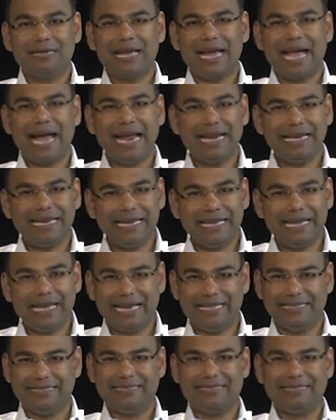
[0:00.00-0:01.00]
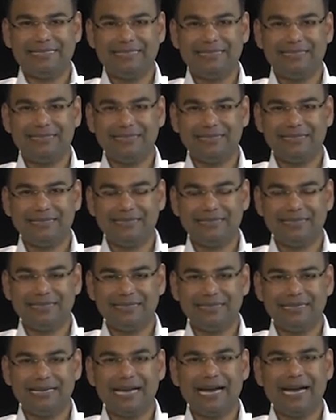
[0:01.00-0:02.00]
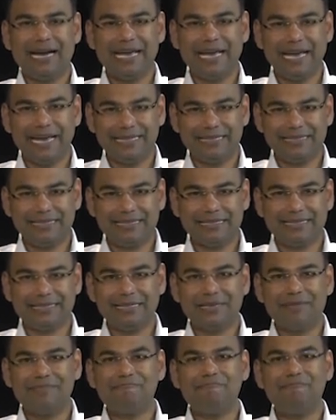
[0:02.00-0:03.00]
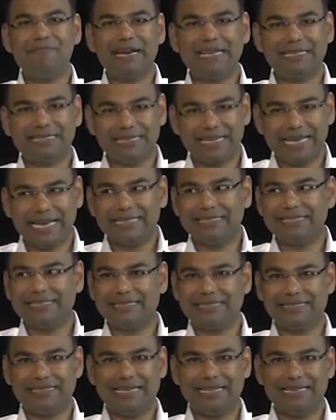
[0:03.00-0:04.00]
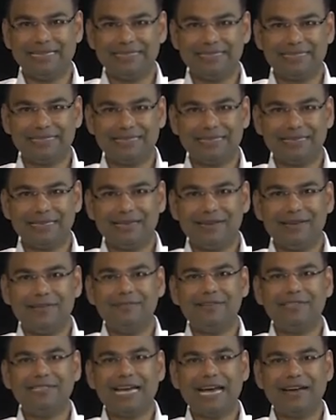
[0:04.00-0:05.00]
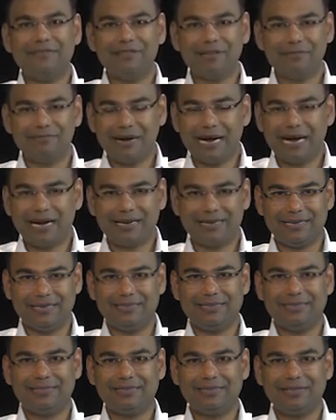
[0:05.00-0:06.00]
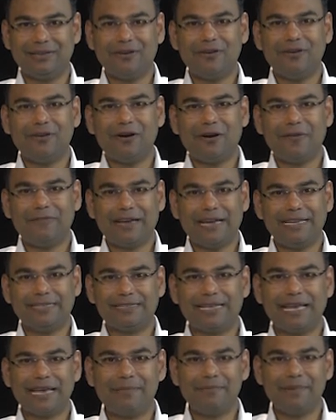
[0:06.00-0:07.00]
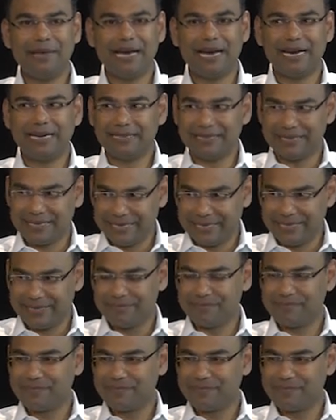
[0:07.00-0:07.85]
anti-cancer against breast cancer cells which have the markers of SKBR3.